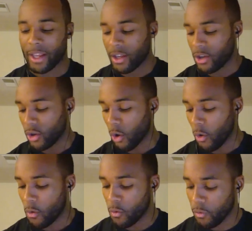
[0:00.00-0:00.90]

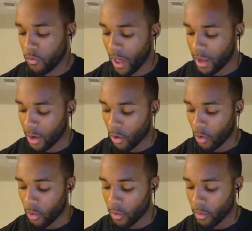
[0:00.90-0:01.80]
go
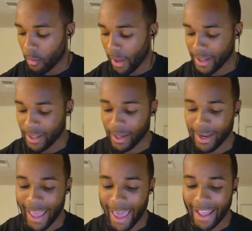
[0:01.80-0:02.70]
follow Mike Dunn
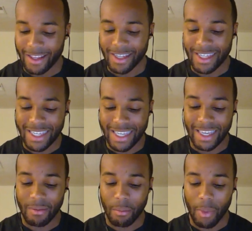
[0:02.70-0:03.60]
at C
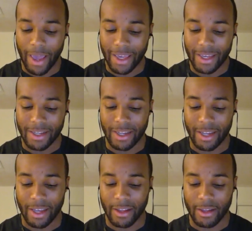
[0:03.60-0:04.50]
Mike
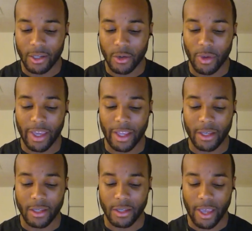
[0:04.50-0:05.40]
Dunn, 2
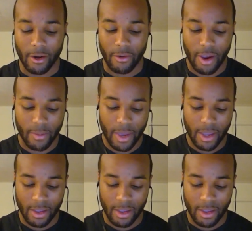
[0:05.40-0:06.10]
N's. Is that correct, man?